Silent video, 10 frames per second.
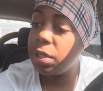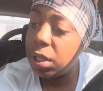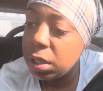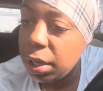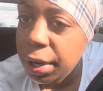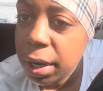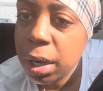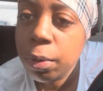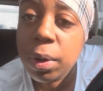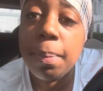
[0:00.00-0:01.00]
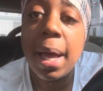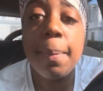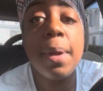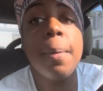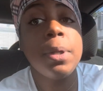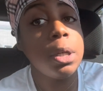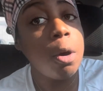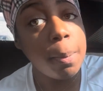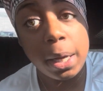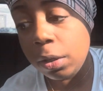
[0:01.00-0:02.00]
is in here, we might be able to go
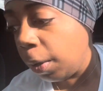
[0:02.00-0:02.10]
mic it